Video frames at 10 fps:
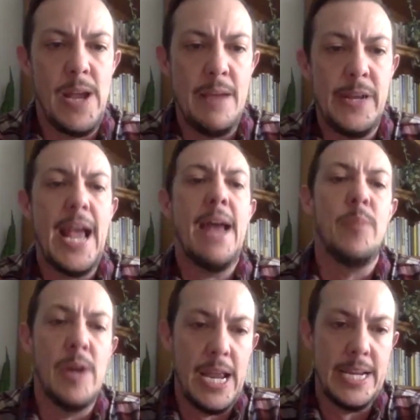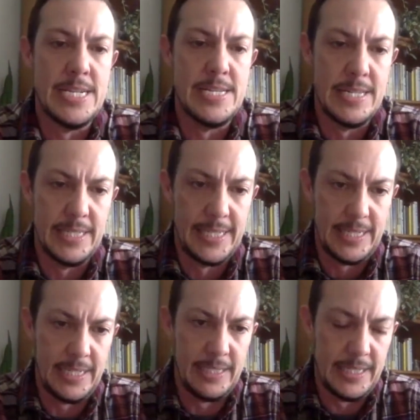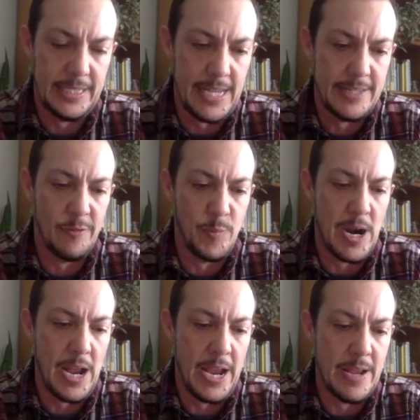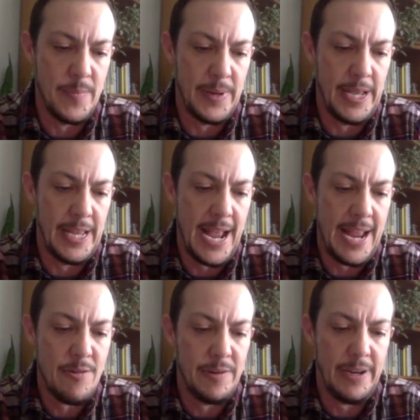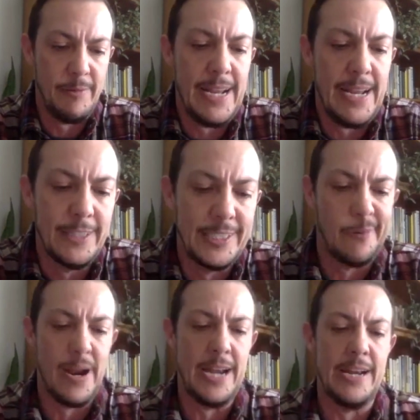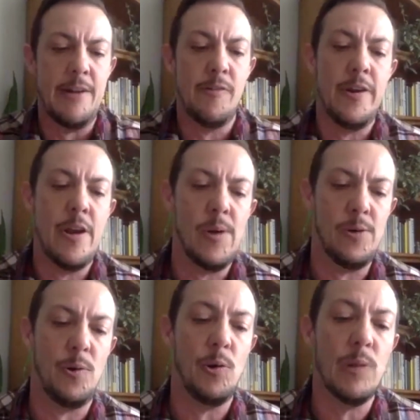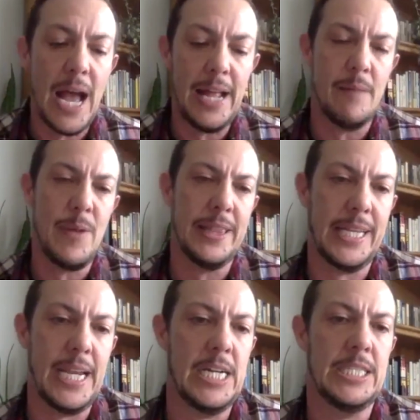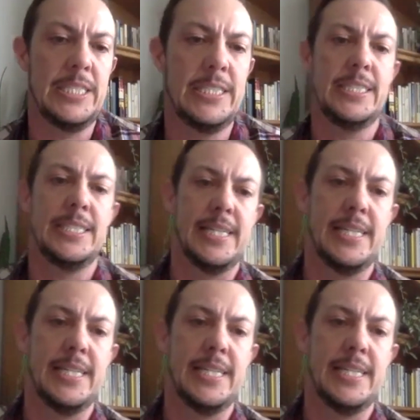I mean, I had Brian's, the sense of Brian, but when I first start writing, I don't know a whole lot about the characters.